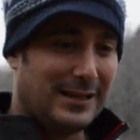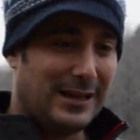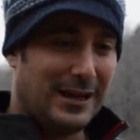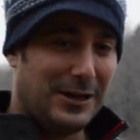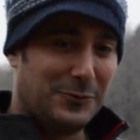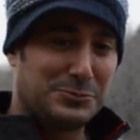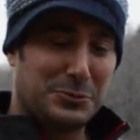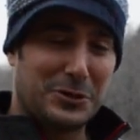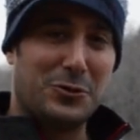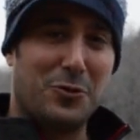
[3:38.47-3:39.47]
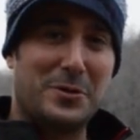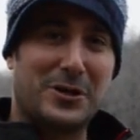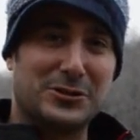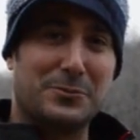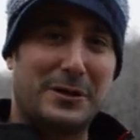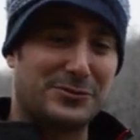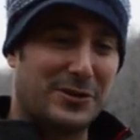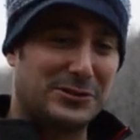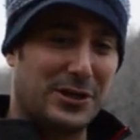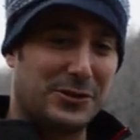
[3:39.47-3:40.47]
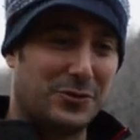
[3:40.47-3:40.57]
it was pretty cool because her best friend got